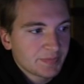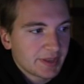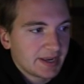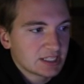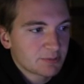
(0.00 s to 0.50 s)

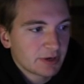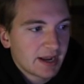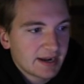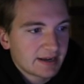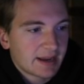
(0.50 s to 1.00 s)
The hits per
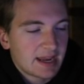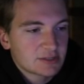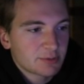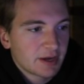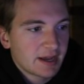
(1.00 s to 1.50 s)
9 and
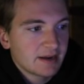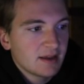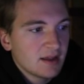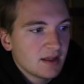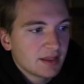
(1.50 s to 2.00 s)
Ks per 9.
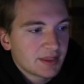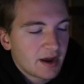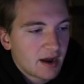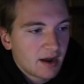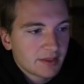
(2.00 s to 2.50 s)

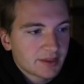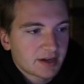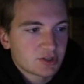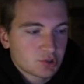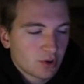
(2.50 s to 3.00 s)
The, the
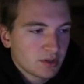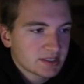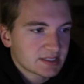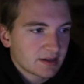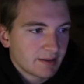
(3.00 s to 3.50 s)
control
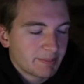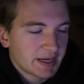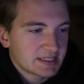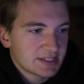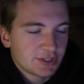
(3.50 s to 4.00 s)
is the
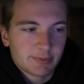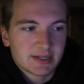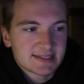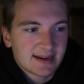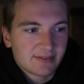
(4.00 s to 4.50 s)
biggest issue,
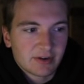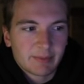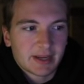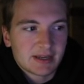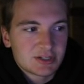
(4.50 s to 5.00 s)
but it's not even a
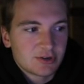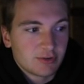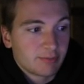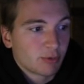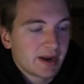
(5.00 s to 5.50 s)
big
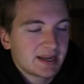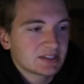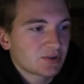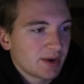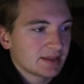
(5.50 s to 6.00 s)
issue. The break
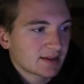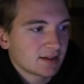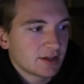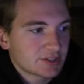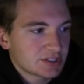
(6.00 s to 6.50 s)
is great. The
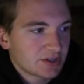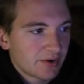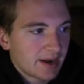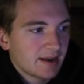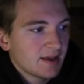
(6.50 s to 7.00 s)
clutch is
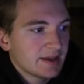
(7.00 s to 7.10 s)
great.